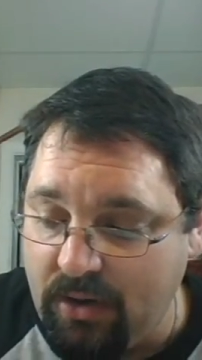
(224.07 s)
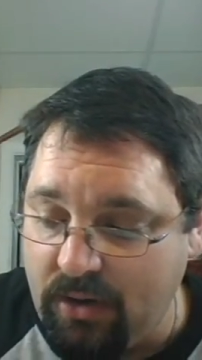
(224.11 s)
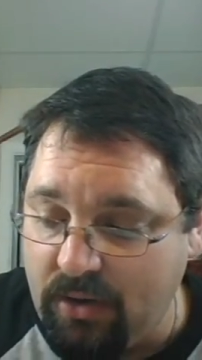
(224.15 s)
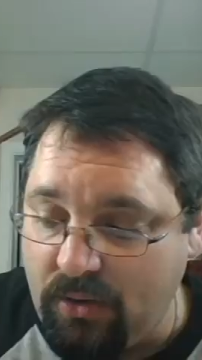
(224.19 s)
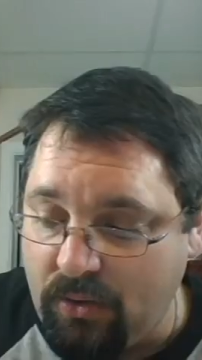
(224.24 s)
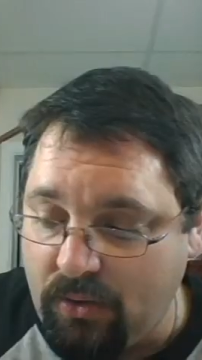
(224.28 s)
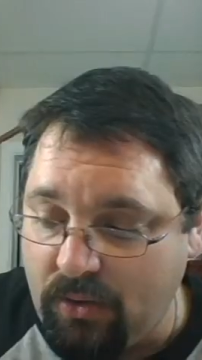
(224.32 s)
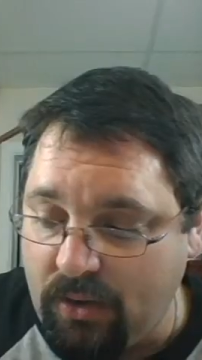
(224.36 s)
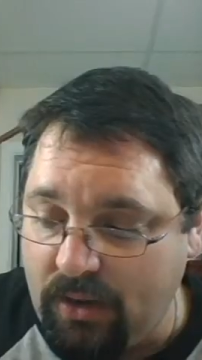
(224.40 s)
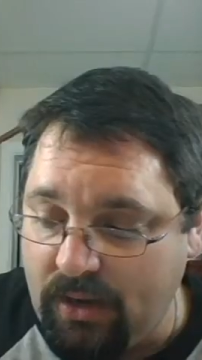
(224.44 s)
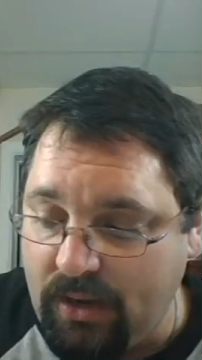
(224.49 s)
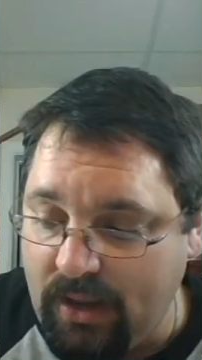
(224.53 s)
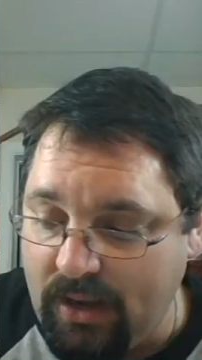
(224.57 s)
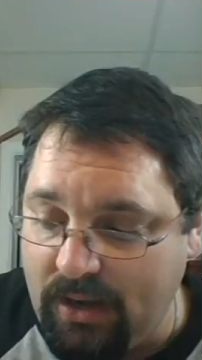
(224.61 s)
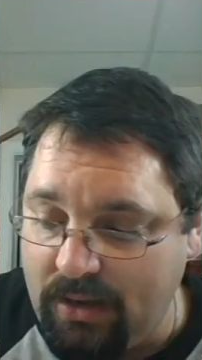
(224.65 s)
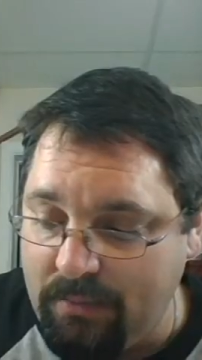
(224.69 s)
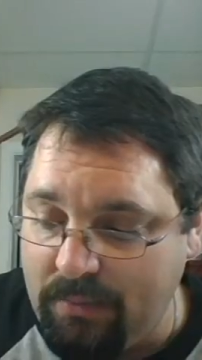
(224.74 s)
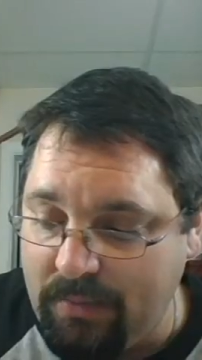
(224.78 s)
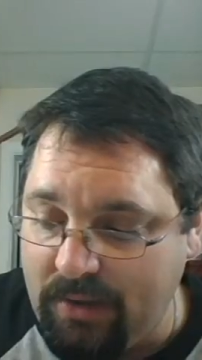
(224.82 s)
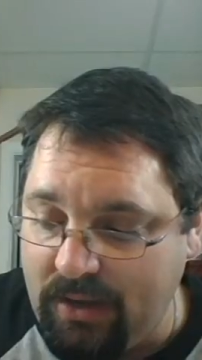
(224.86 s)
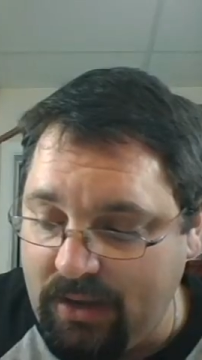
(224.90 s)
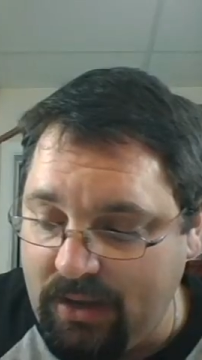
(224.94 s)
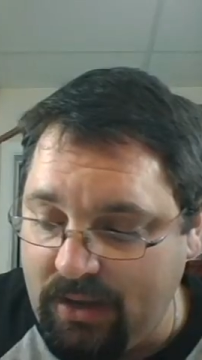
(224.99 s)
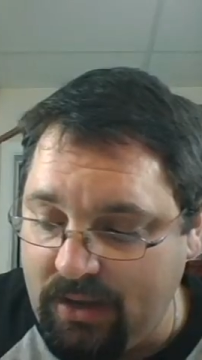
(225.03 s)
or an
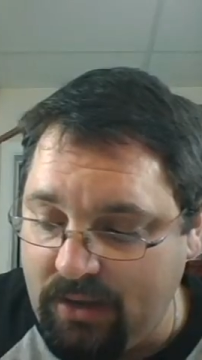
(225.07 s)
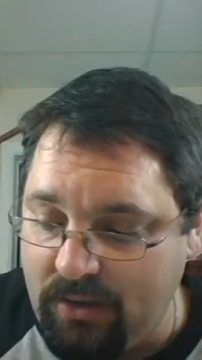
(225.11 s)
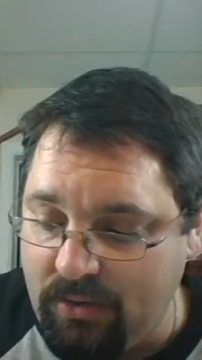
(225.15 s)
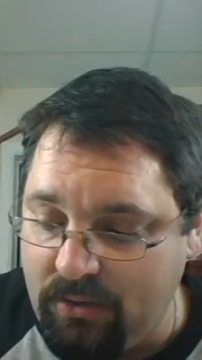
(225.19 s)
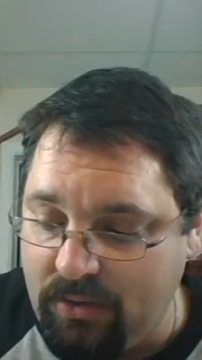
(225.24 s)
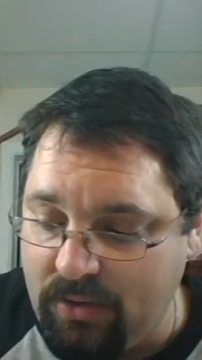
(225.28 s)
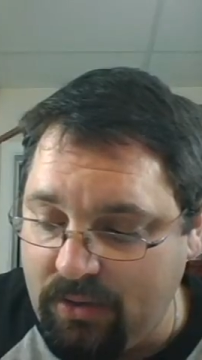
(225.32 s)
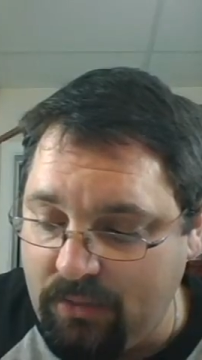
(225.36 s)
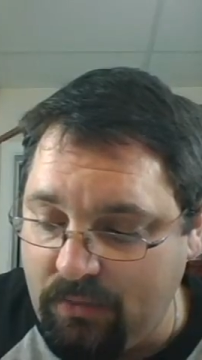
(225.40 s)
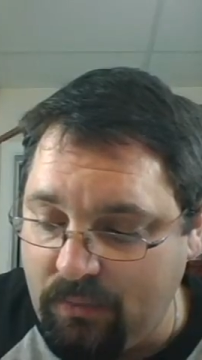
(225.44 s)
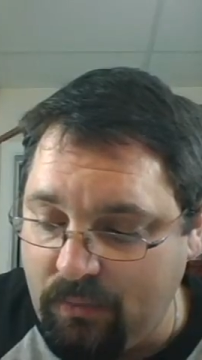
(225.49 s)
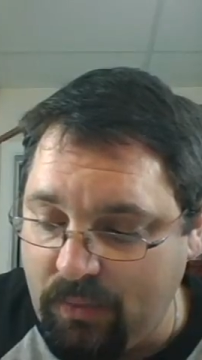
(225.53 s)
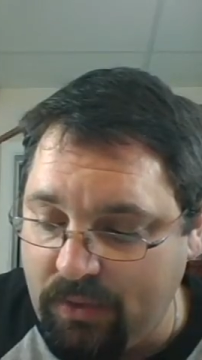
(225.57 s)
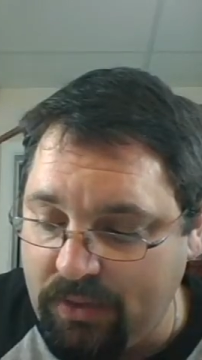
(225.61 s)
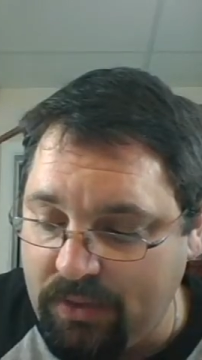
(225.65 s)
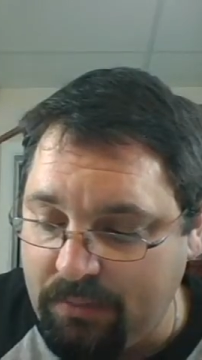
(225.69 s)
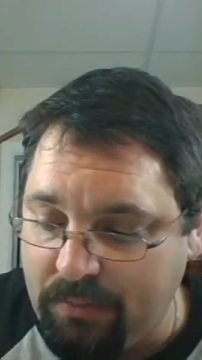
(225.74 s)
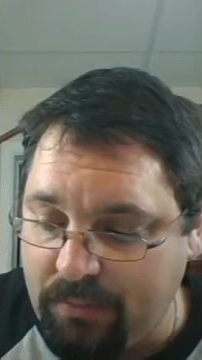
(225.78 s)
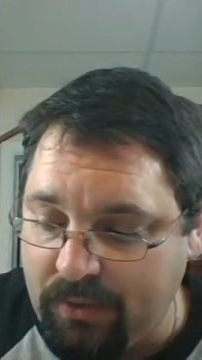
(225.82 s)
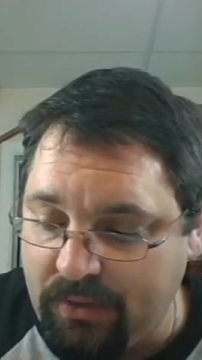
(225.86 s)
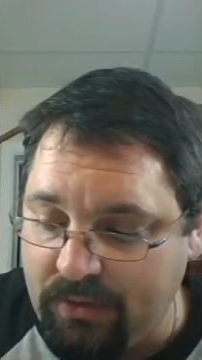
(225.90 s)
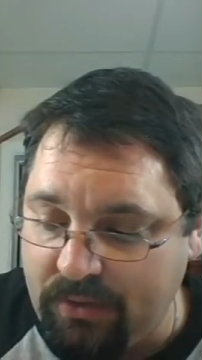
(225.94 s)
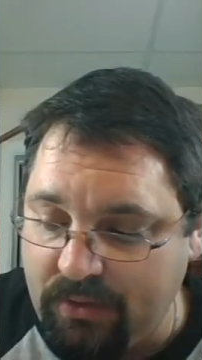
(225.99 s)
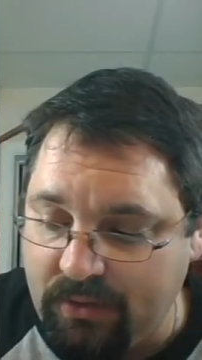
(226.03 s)
enemy unit with the
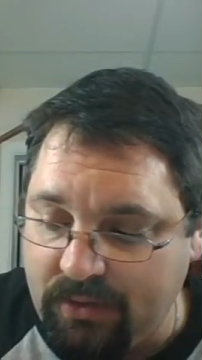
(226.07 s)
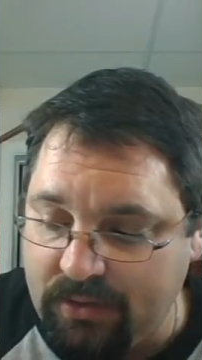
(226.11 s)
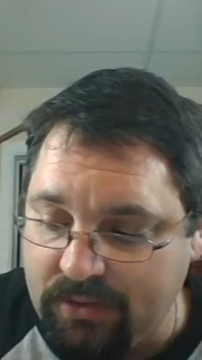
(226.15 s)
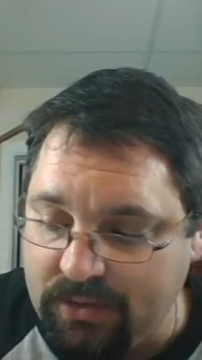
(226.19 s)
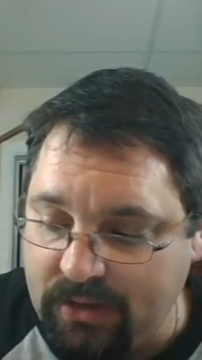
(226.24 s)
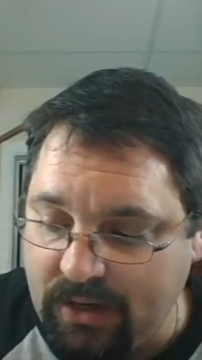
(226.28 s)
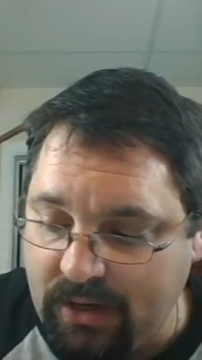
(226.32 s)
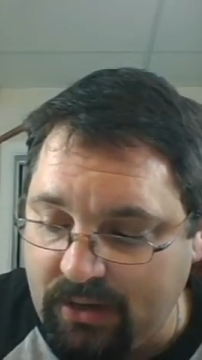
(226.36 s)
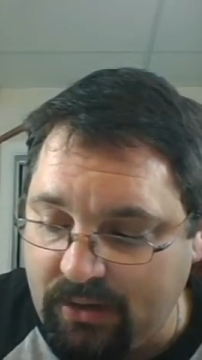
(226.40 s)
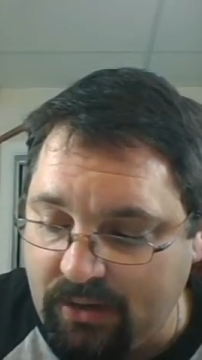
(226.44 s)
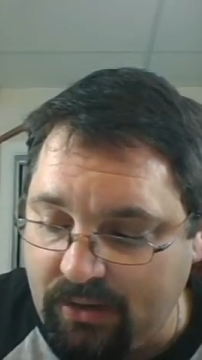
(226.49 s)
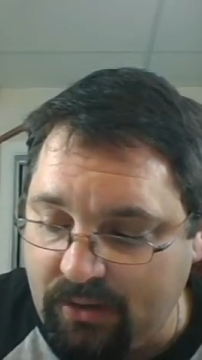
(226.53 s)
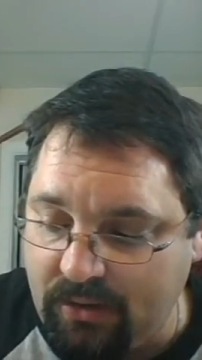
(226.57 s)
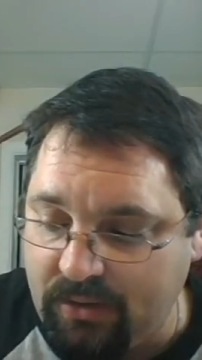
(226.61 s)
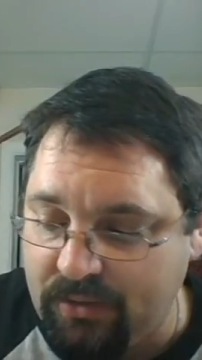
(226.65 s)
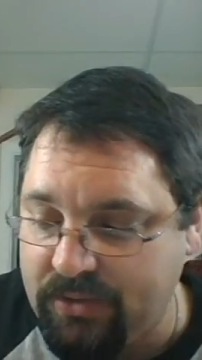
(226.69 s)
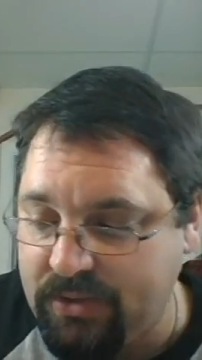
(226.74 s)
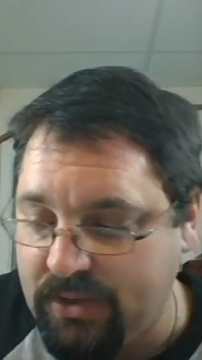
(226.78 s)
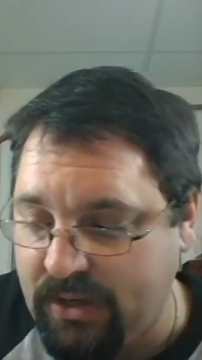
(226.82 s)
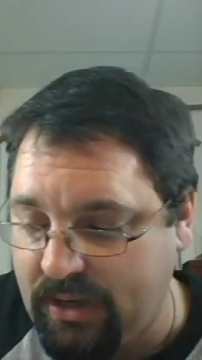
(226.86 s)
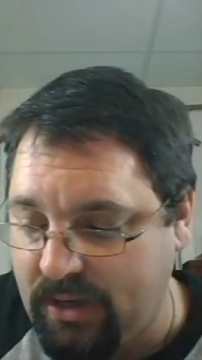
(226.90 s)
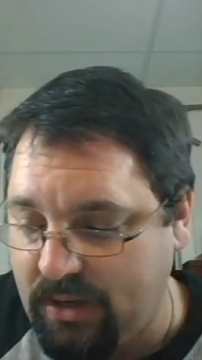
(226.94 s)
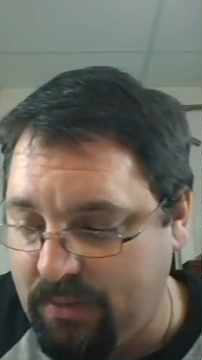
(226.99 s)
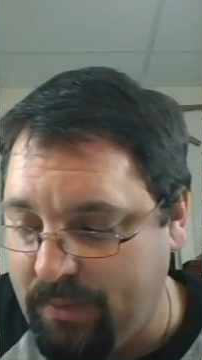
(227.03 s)
Brotherhood Psyker or
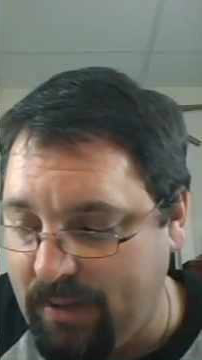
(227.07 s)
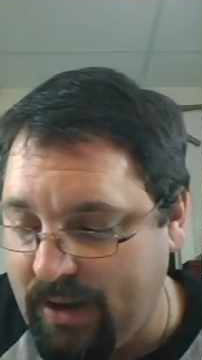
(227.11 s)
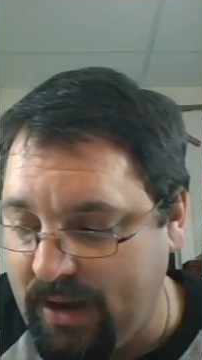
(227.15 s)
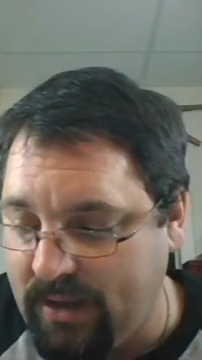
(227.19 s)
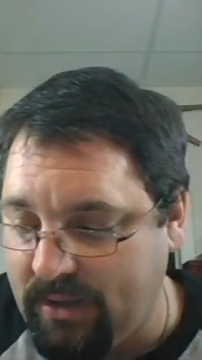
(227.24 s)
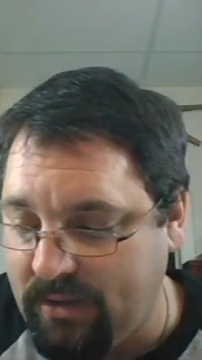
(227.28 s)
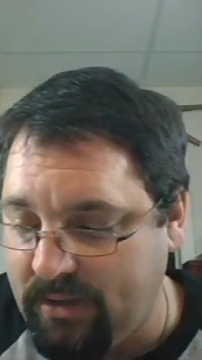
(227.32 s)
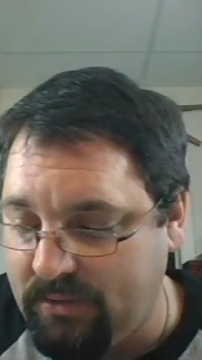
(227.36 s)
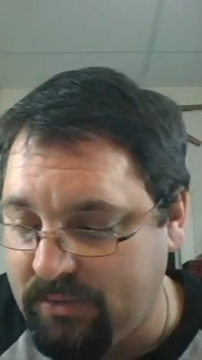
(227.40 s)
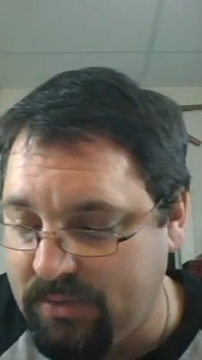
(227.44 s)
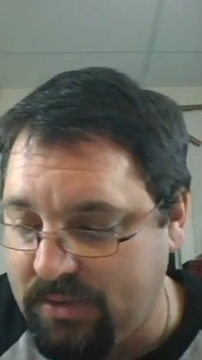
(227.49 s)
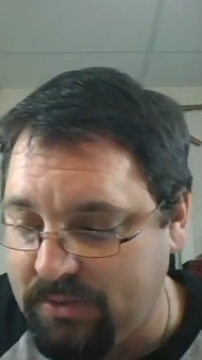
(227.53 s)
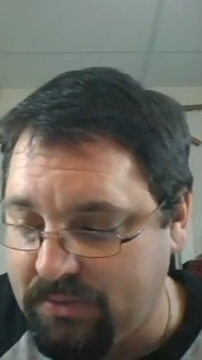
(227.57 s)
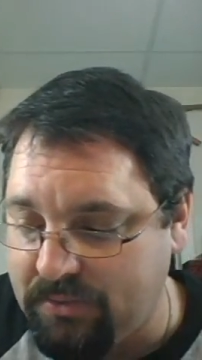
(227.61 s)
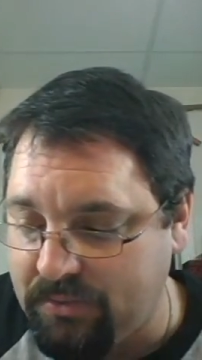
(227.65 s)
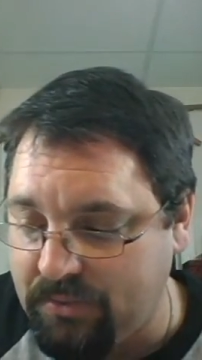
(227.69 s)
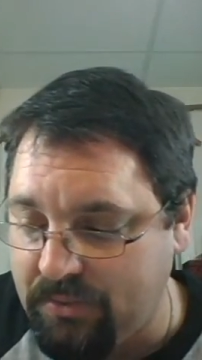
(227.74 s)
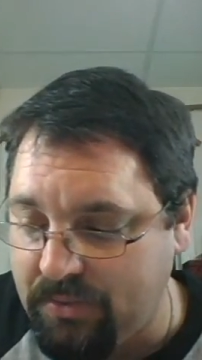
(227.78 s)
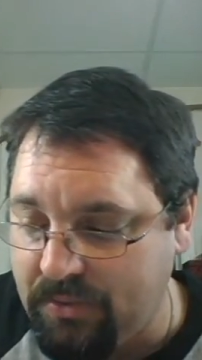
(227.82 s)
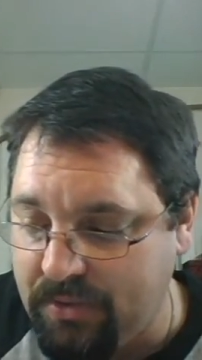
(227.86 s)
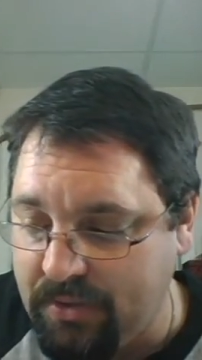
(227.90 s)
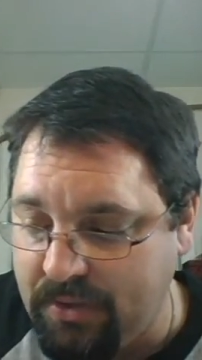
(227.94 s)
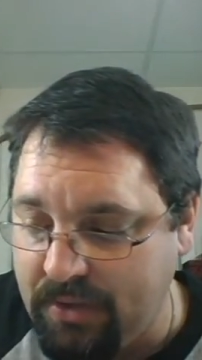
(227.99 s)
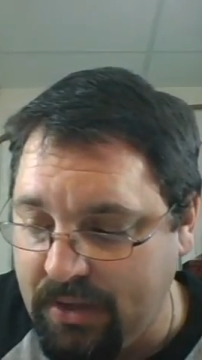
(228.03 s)
Psychic Pilot special
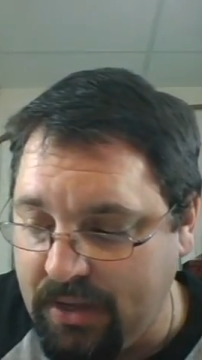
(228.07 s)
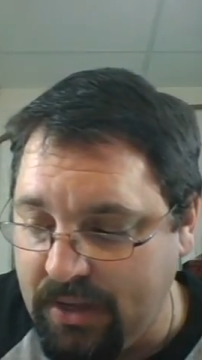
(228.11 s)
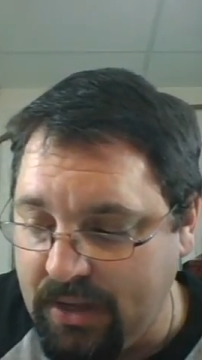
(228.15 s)
rule,